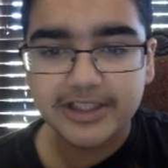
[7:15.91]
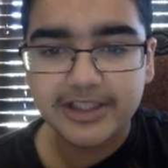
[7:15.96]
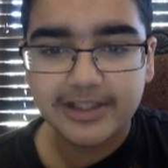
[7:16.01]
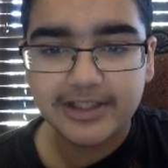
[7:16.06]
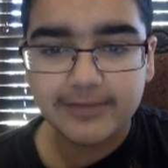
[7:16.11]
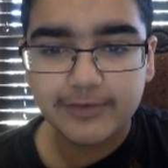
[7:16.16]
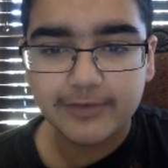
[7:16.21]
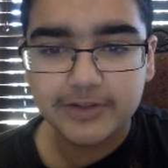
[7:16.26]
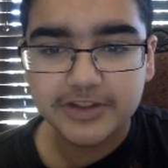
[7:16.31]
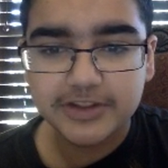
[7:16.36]

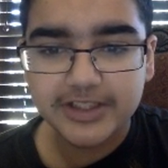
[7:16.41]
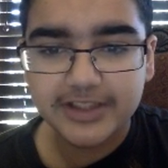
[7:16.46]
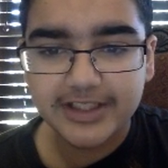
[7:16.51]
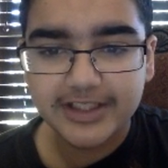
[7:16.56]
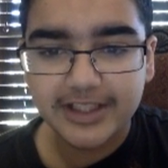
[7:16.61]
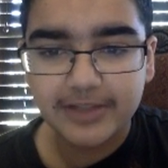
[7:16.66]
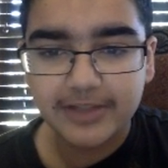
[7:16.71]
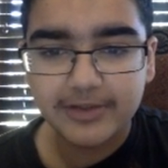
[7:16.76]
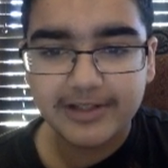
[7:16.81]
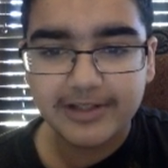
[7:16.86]
Unfortunately,
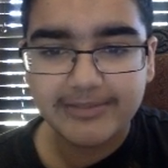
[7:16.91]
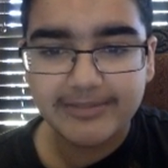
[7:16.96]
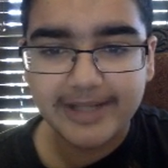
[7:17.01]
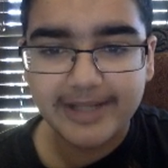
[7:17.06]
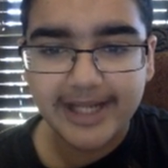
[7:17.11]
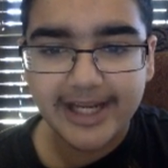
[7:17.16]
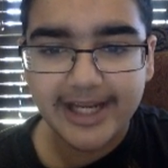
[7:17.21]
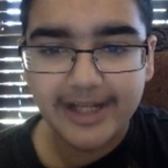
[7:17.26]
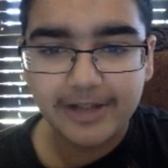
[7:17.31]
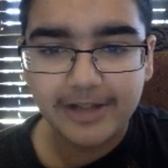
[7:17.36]
I don't have my
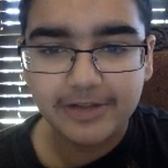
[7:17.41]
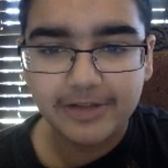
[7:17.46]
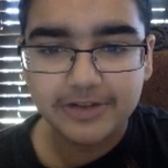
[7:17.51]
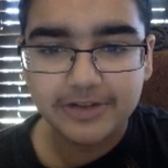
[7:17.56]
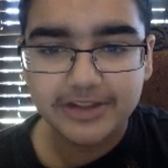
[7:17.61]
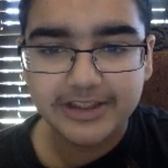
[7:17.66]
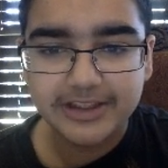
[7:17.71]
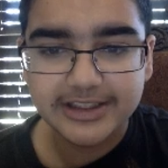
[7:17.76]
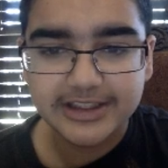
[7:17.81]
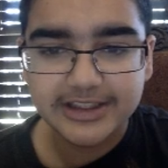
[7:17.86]

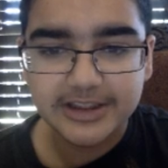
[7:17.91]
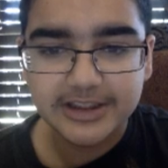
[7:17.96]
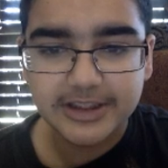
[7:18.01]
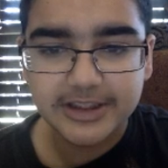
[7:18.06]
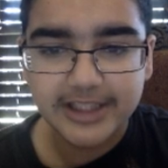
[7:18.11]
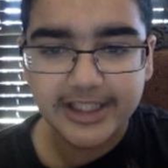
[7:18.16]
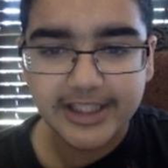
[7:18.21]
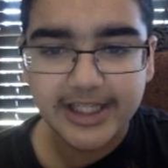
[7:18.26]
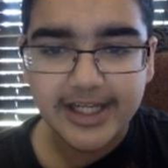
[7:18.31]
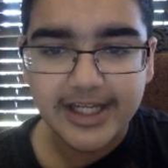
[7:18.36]
arrows in this
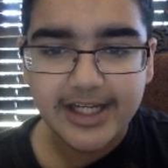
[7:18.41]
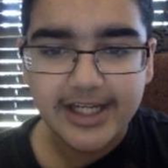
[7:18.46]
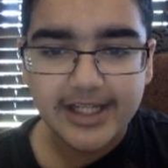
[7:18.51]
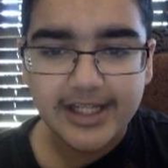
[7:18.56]
deck.